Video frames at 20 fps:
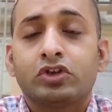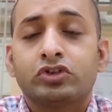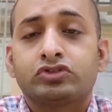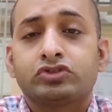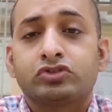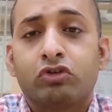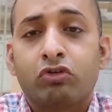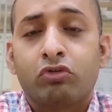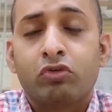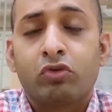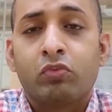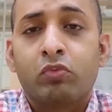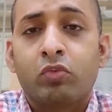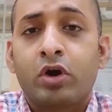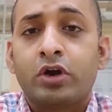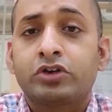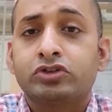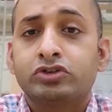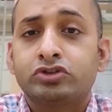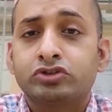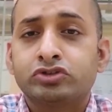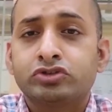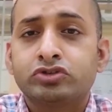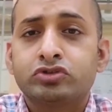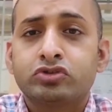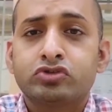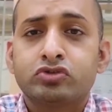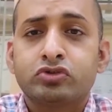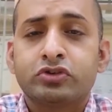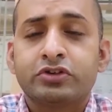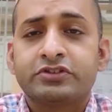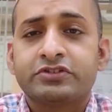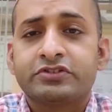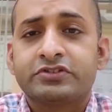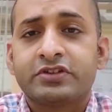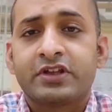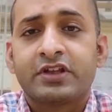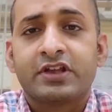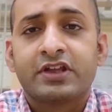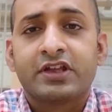So what you should do
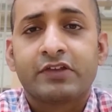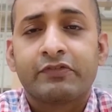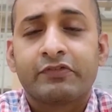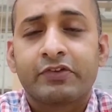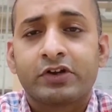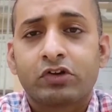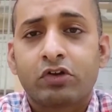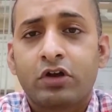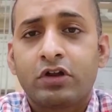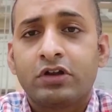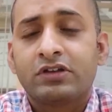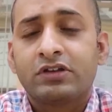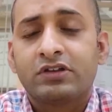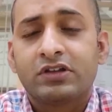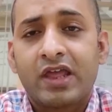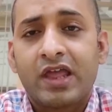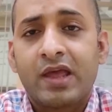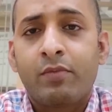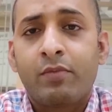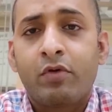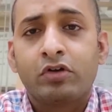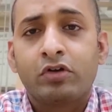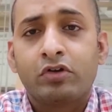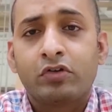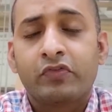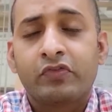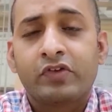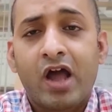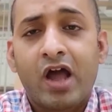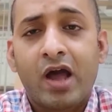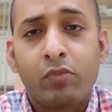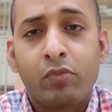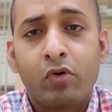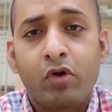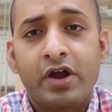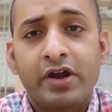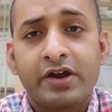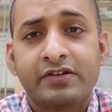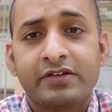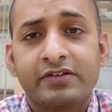is, if at all the amount of
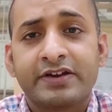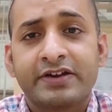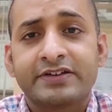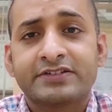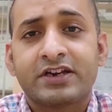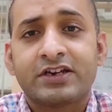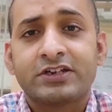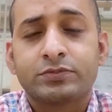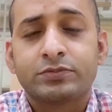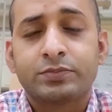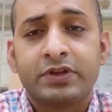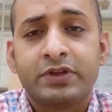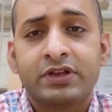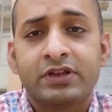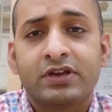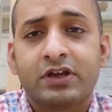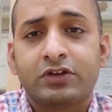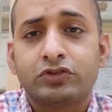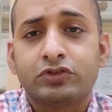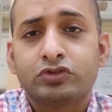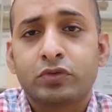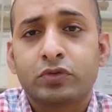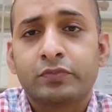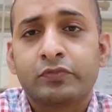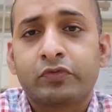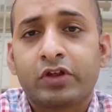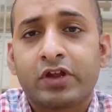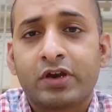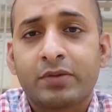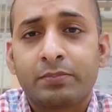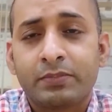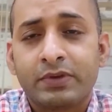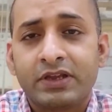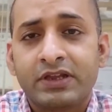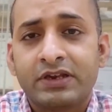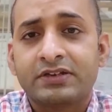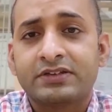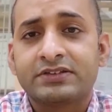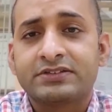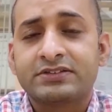carbohydrates that is being consumed for that
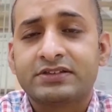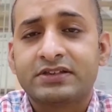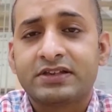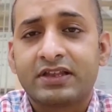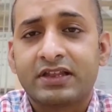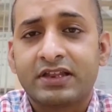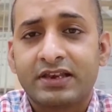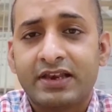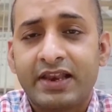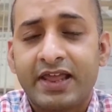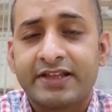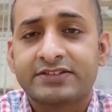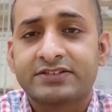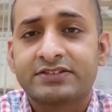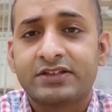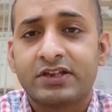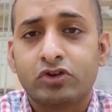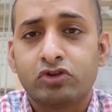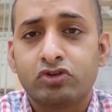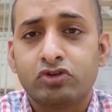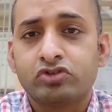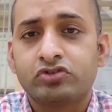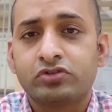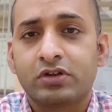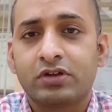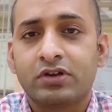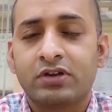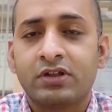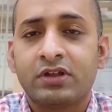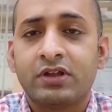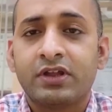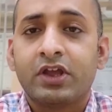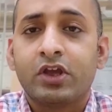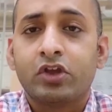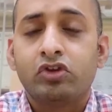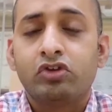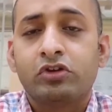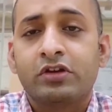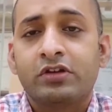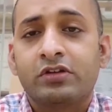meal is less than usual,
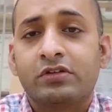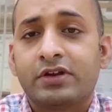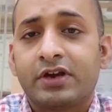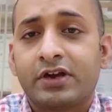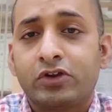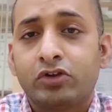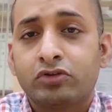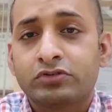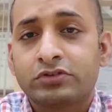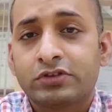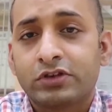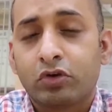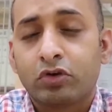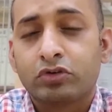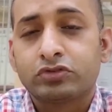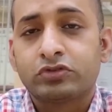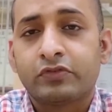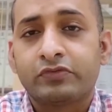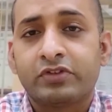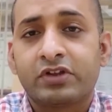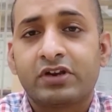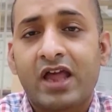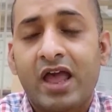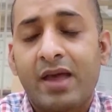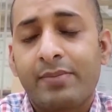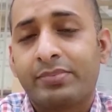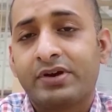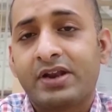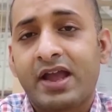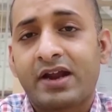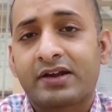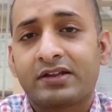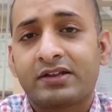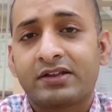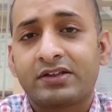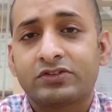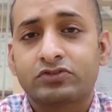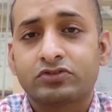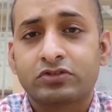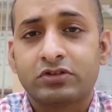you can reduce the dose of the rapid
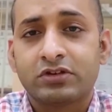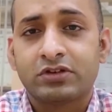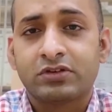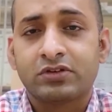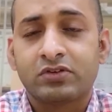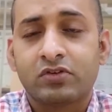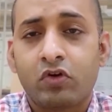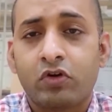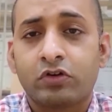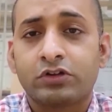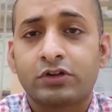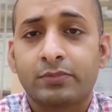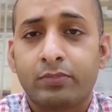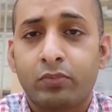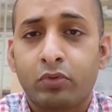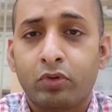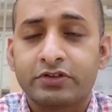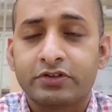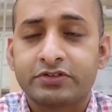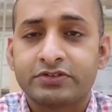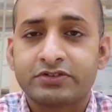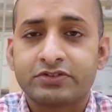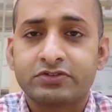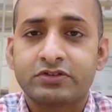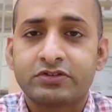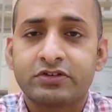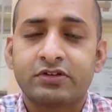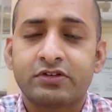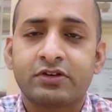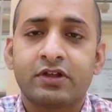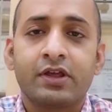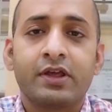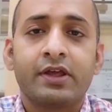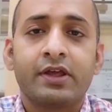acting insulin or the bolus insulin.